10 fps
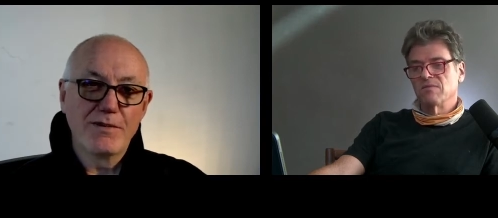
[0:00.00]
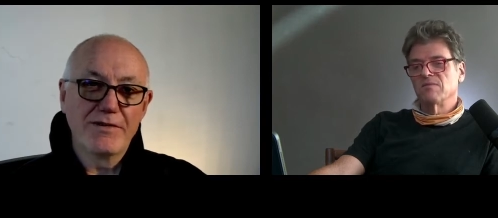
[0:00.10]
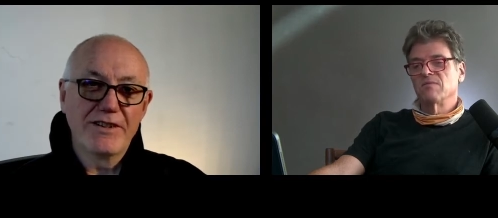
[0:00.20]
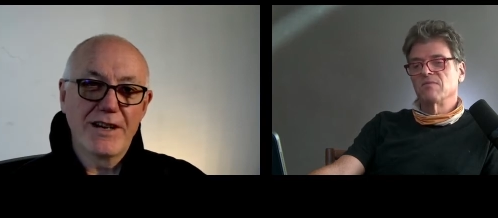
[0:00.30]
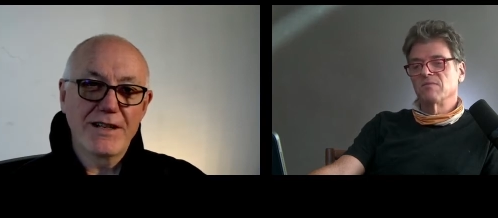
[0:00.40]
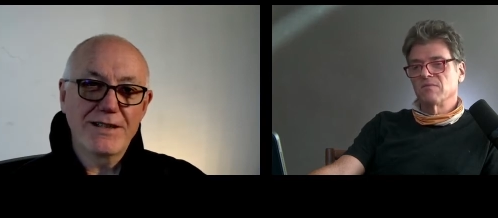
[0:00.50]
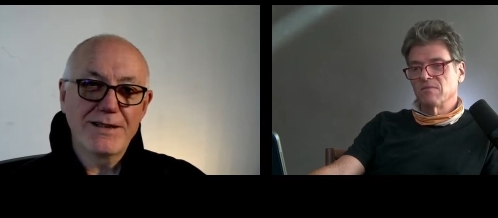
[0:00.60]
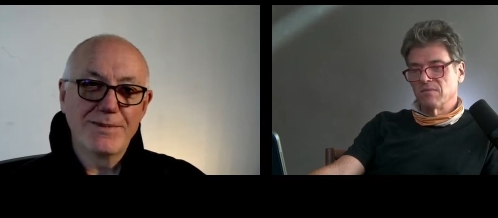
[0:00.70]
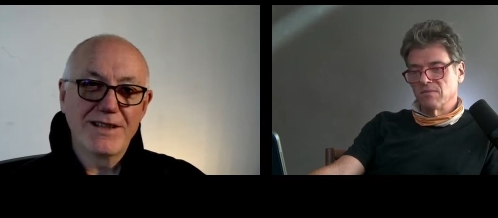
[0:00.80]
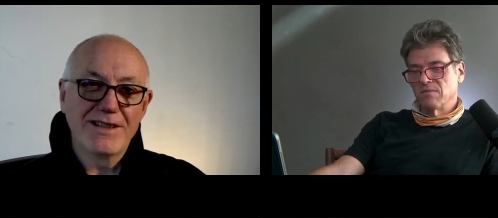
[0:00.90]
Speaker 1: variety,
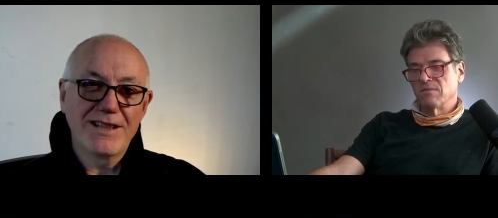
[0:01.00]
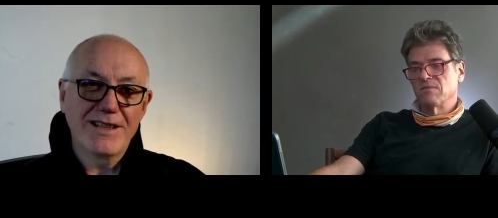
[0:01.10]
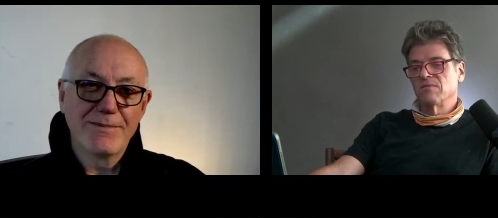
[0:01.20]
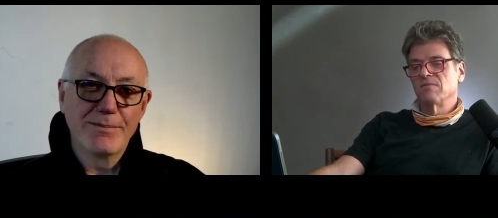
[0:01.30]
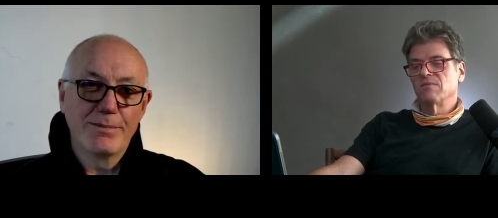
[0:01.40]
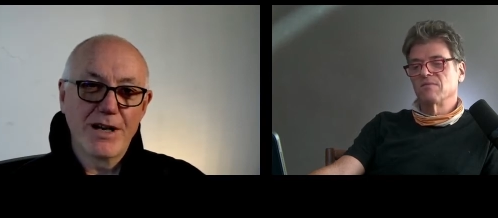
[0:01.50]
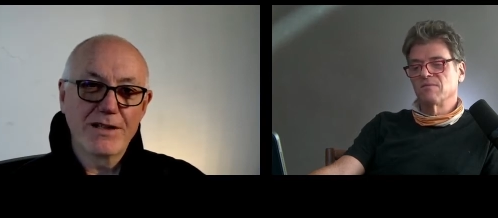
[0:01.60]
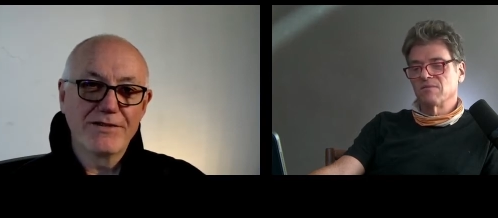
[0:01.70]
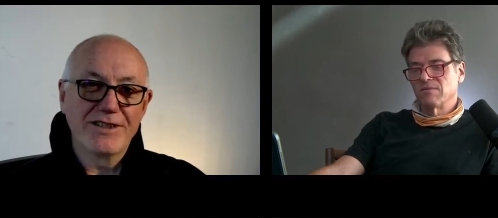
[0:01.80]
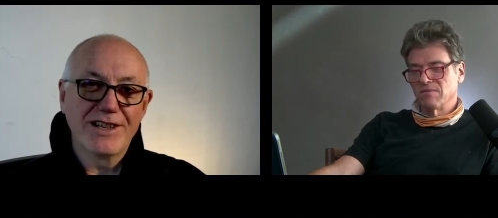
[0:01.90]
but the
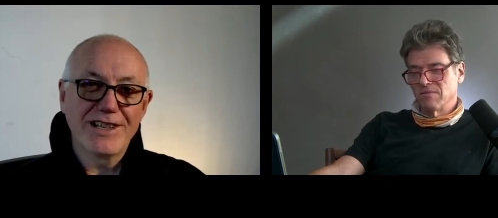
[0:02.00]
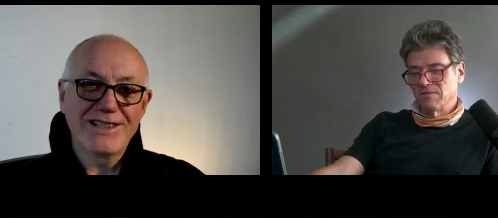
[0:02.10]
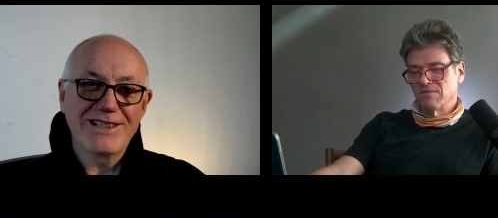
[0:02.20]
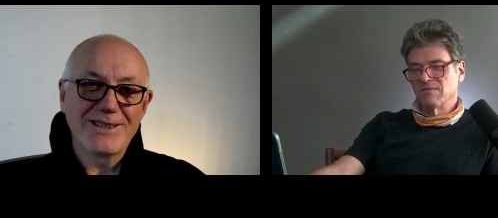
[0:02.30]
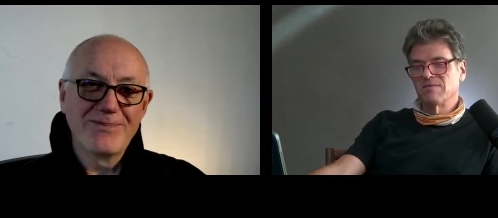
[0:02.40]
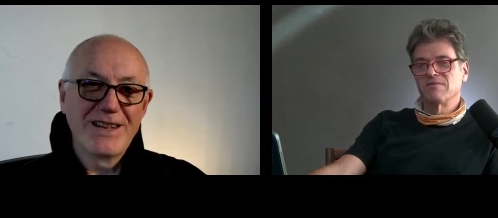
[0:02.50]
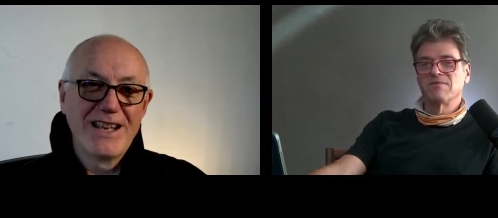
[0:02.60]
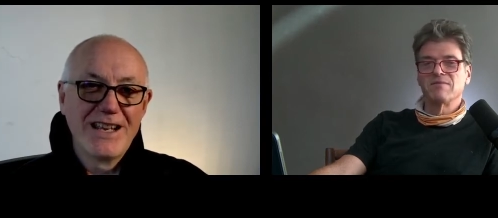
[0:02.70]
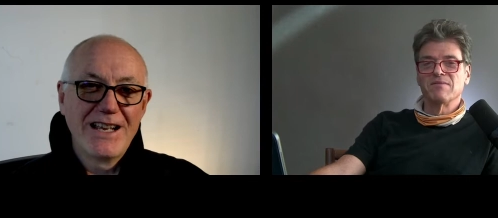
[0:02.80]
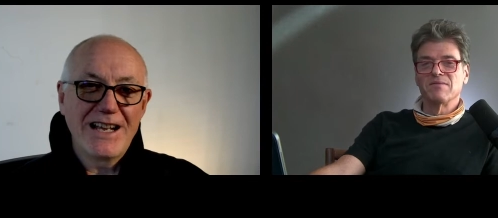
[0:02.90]
bug variety,
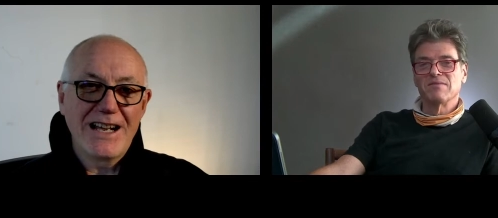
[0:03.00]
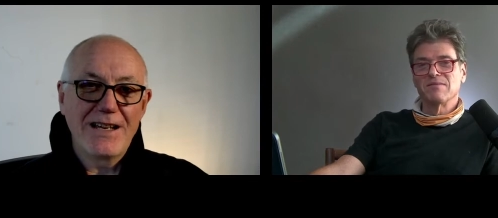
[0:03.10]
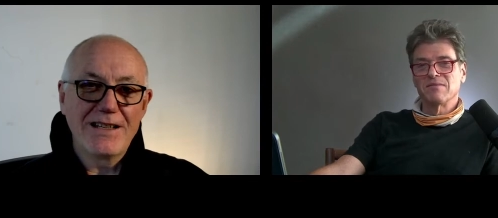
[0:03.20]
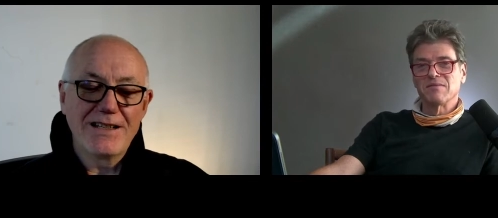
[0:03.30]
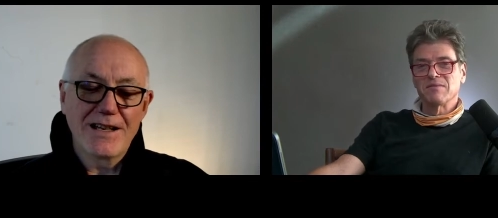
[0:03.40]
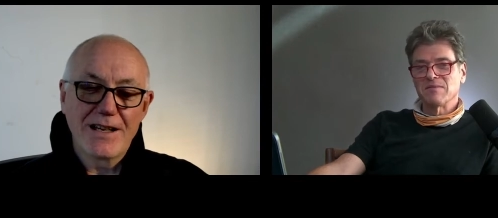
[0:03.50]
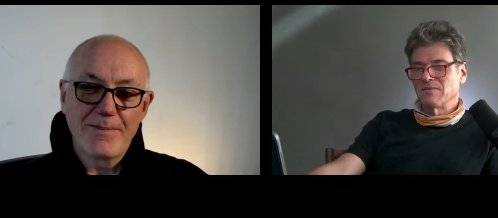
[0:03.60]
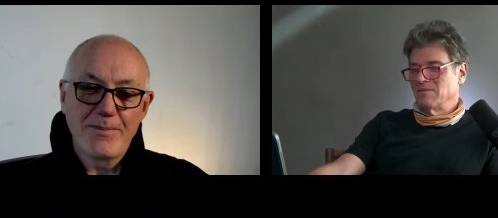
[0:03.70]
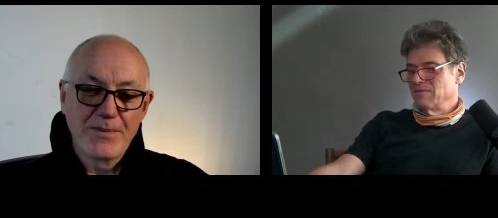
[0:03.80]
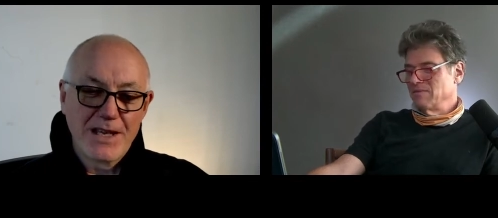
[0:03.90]
and
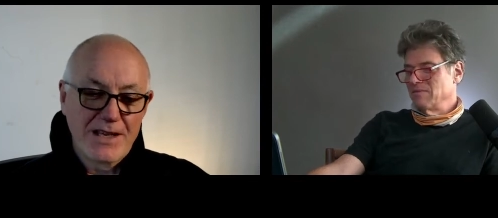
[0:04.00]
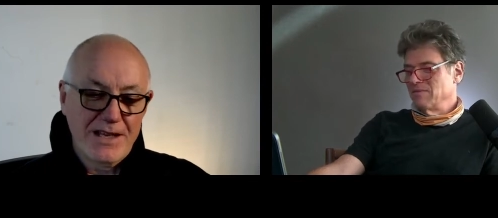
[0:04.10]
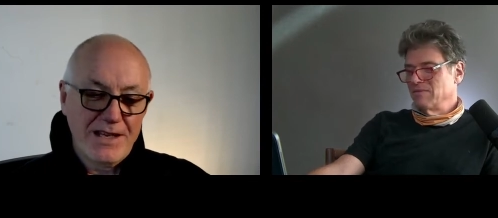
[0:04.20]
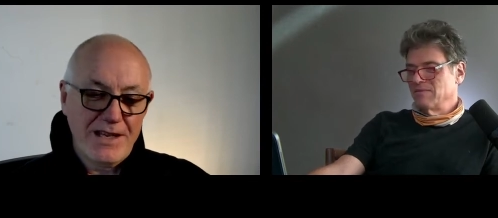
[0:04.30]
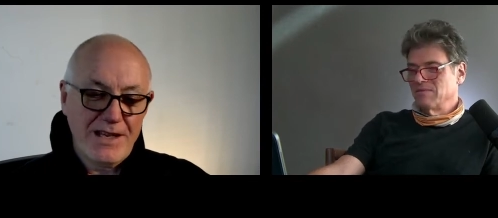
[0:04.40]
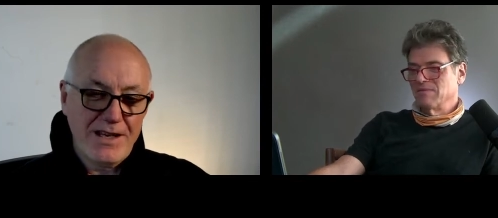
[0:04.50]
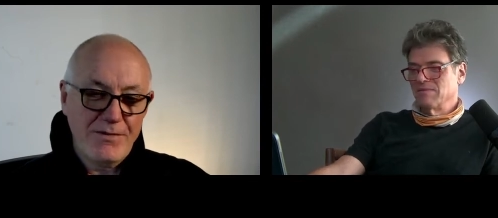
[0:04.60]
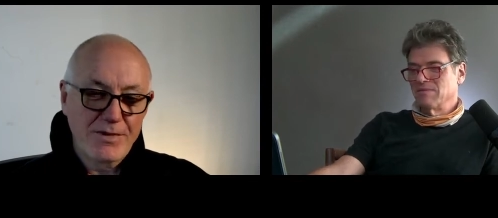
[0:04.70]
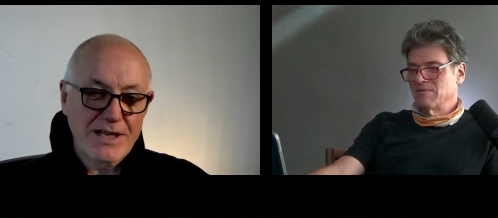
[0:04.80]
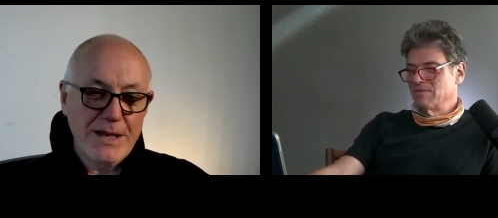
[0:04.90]
um, he
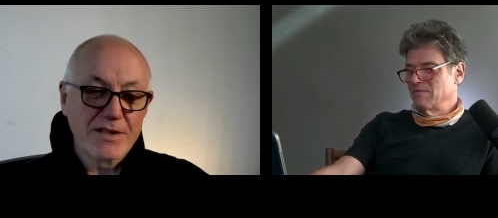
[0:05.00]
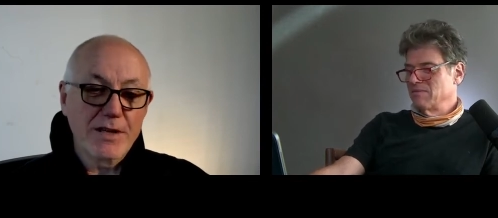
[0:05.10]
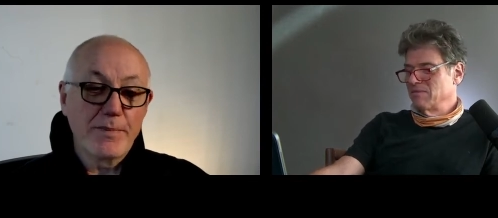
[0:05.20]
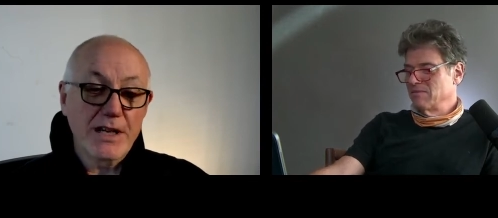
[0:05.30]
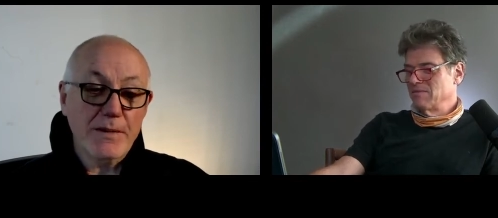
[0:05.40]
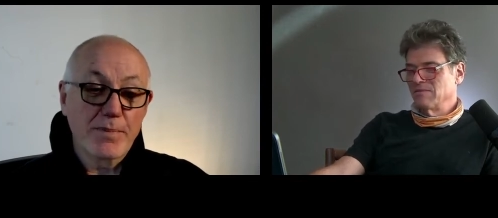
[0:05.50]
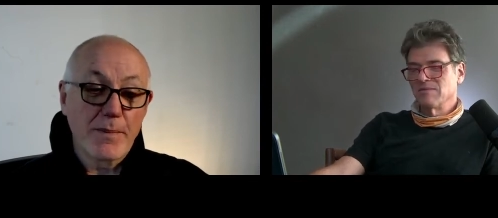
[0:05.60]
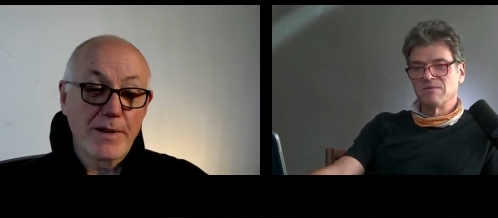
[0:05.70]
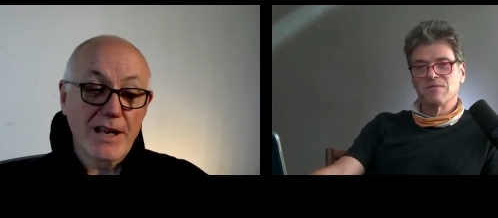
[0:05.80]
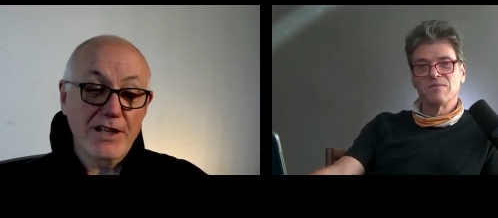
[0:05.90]
was able to predict
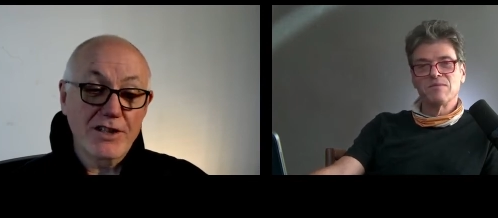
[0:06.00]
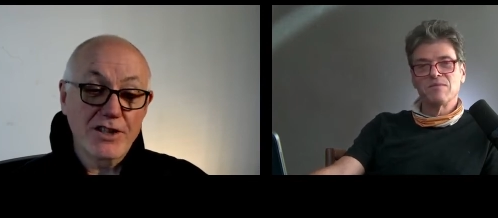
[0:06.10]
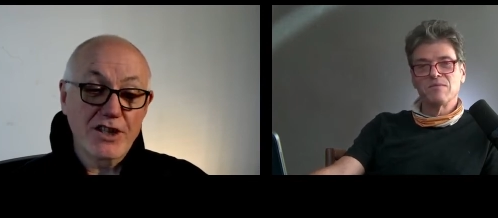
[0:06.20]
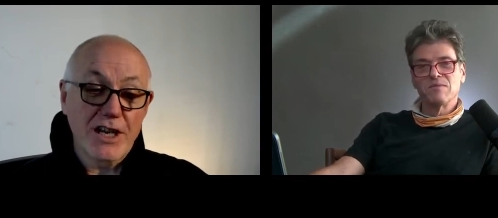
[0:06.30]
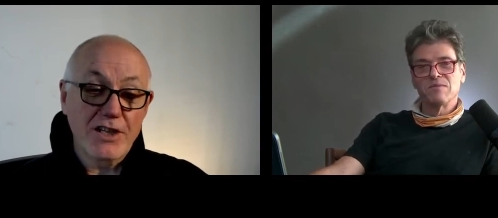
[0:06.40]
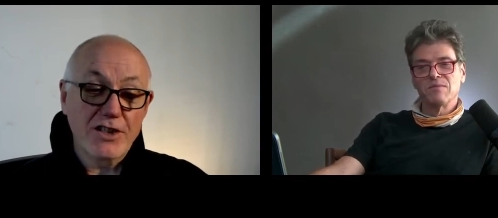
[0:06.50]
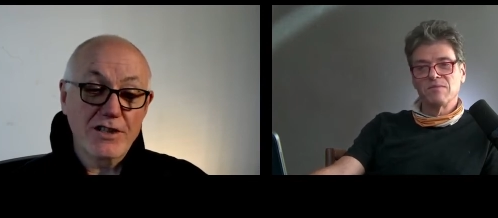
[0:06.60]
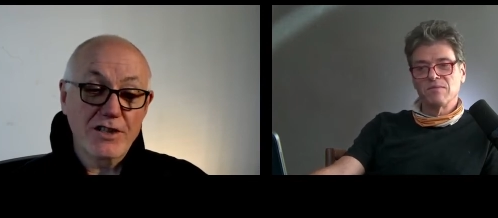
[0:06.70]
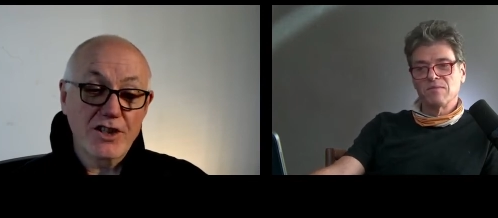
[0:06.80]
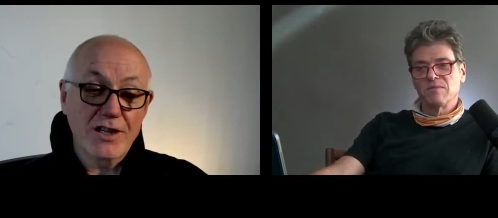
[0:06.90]
population changes
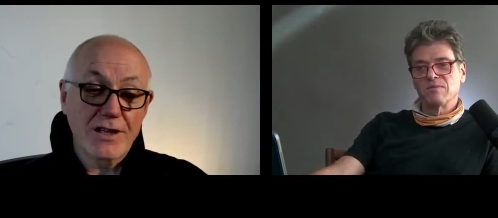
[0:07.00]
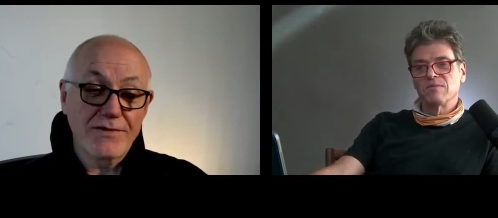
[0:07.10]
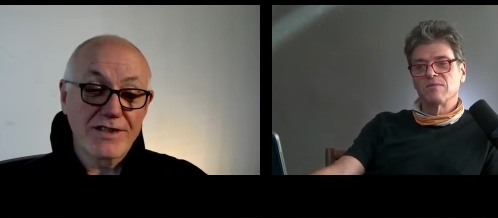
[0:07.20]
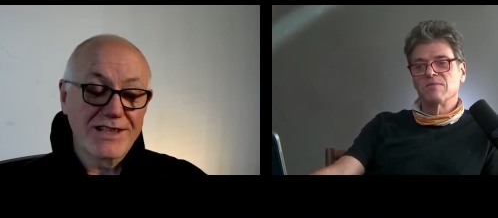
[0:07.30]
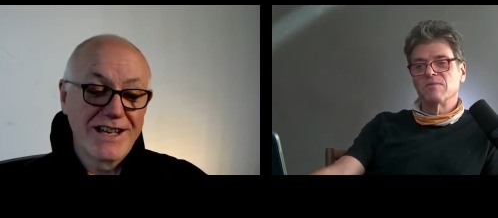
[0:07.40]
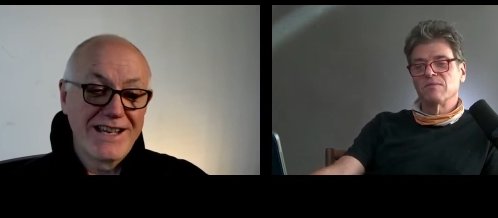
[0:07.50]
and shifts.